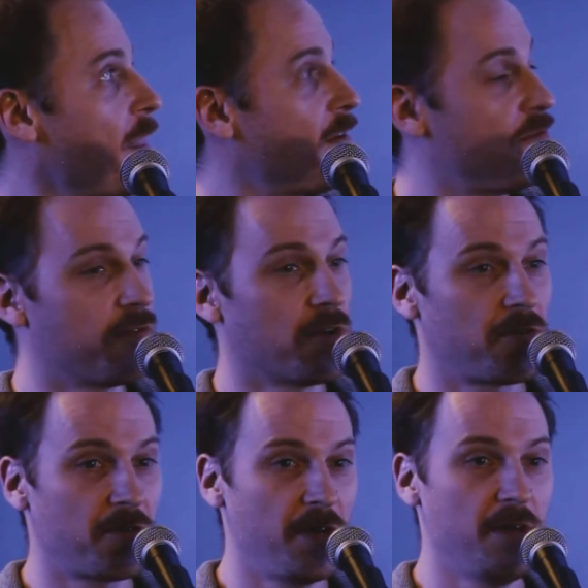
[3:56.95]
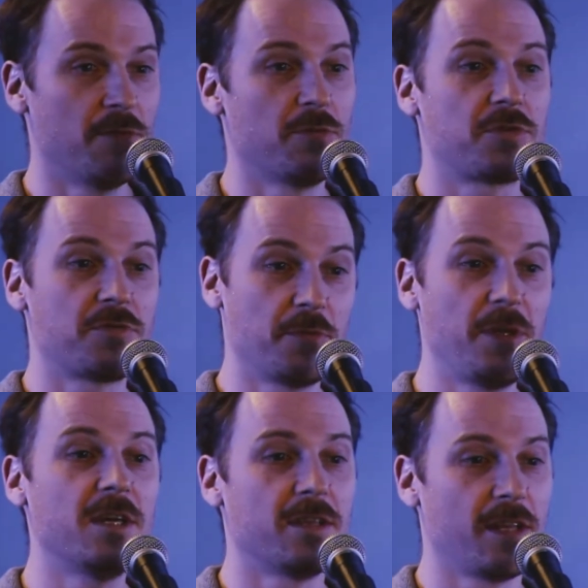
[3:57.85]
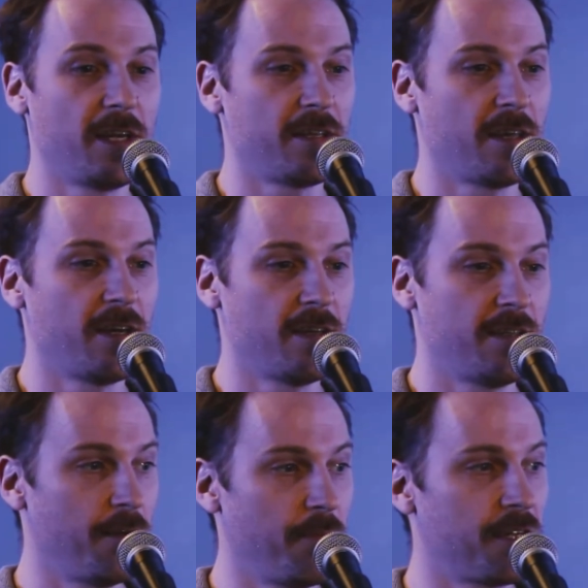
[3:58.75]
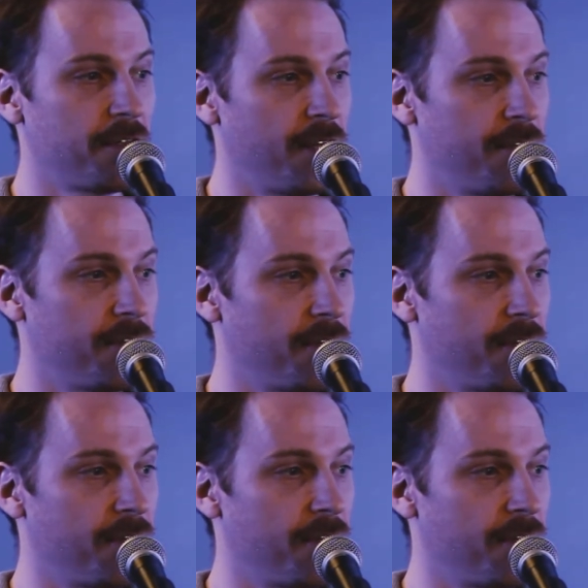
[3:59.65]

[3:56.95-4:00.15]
If you've got 3 notes repeating like that, then it makes sense